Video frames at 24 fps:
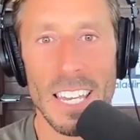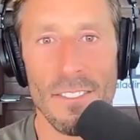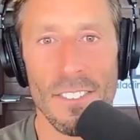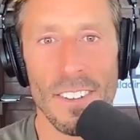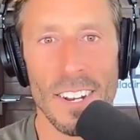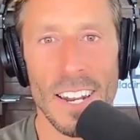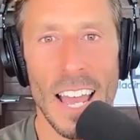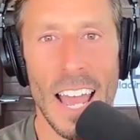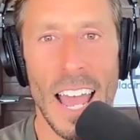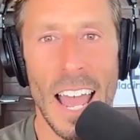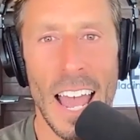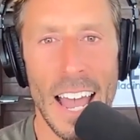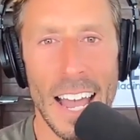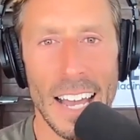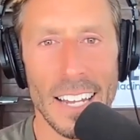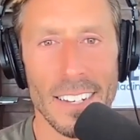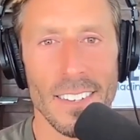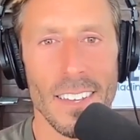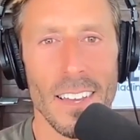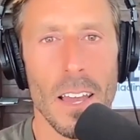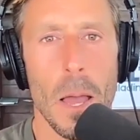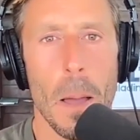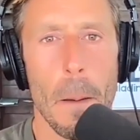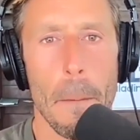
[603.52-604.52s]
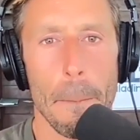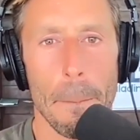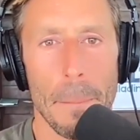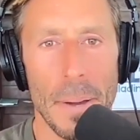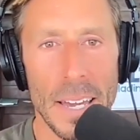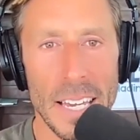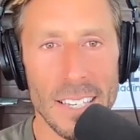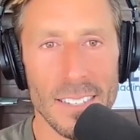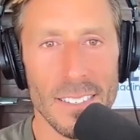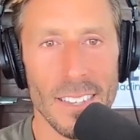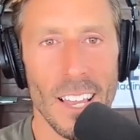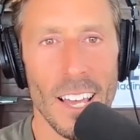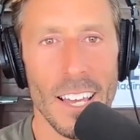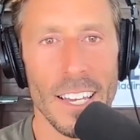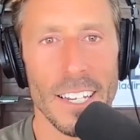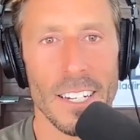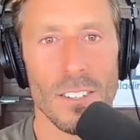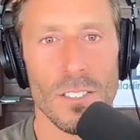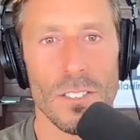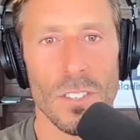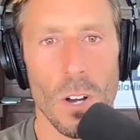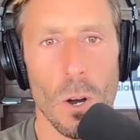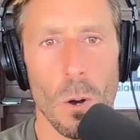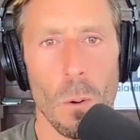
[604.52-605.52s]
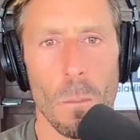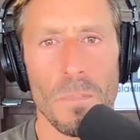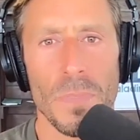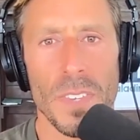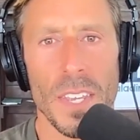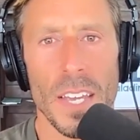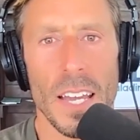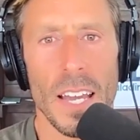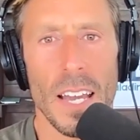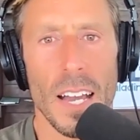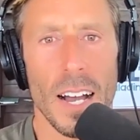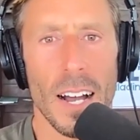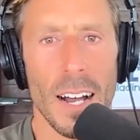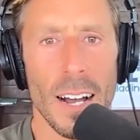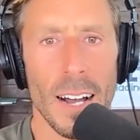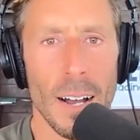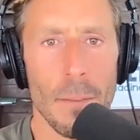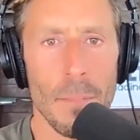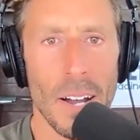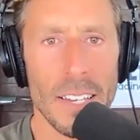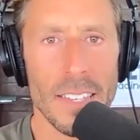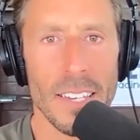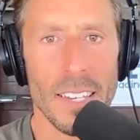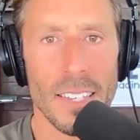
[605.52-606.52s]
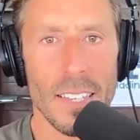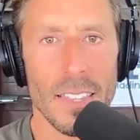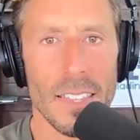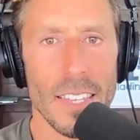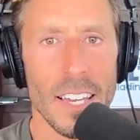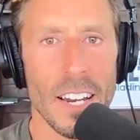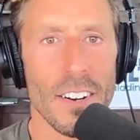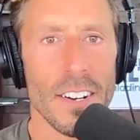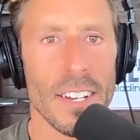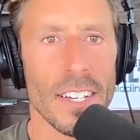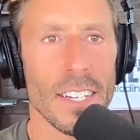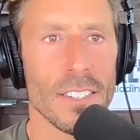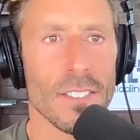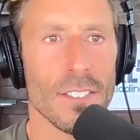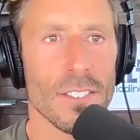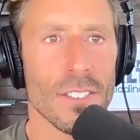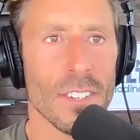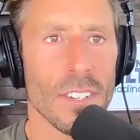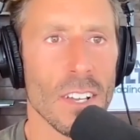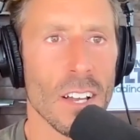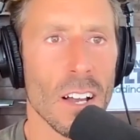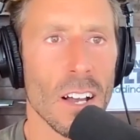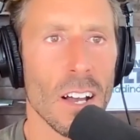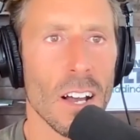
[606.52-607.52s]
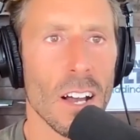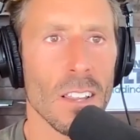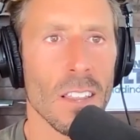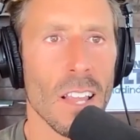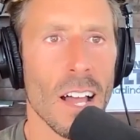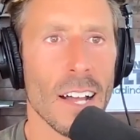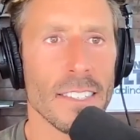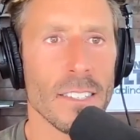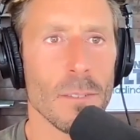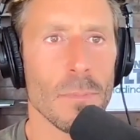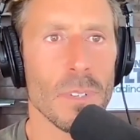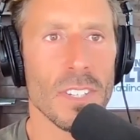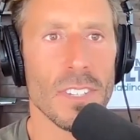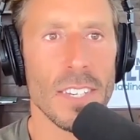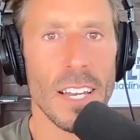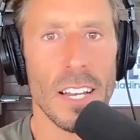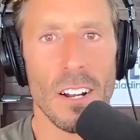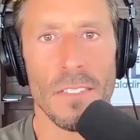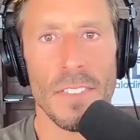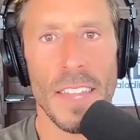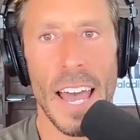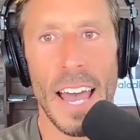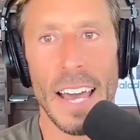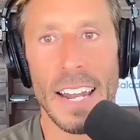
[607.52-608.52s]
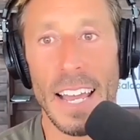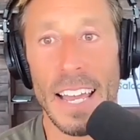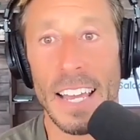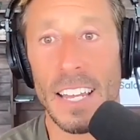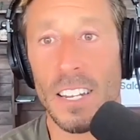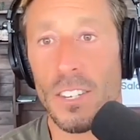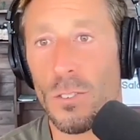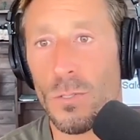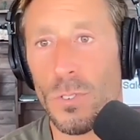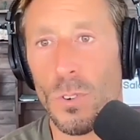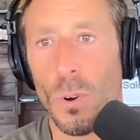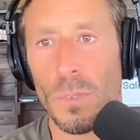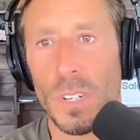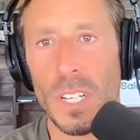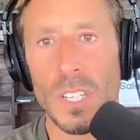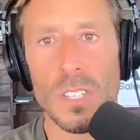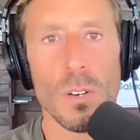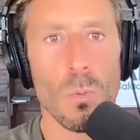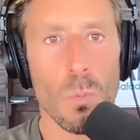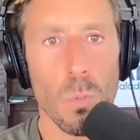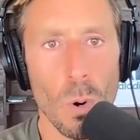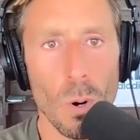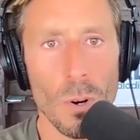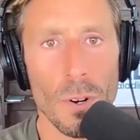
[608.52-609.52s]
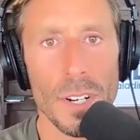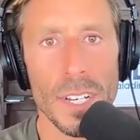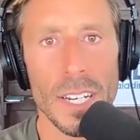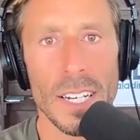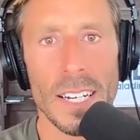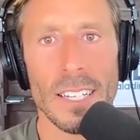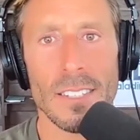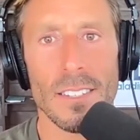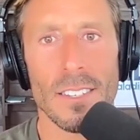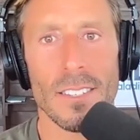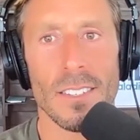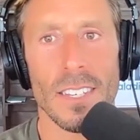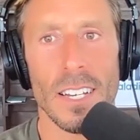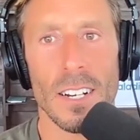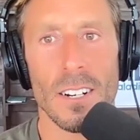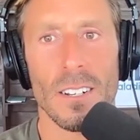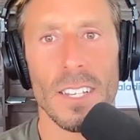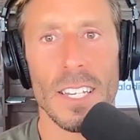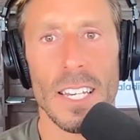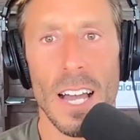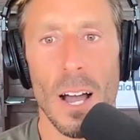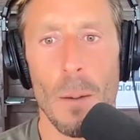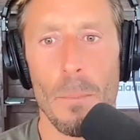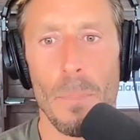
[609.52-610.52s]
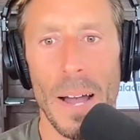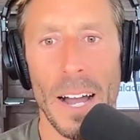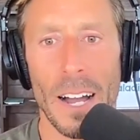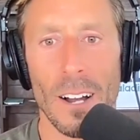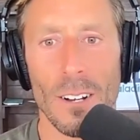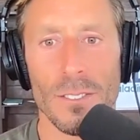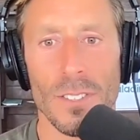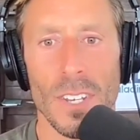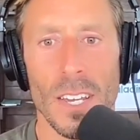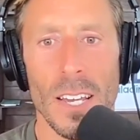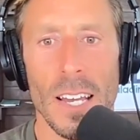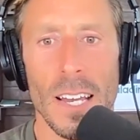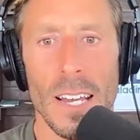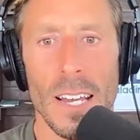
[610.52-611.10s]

even at baseline. So I think that there is a lot to be said on that. And you don't need to worry necessarily about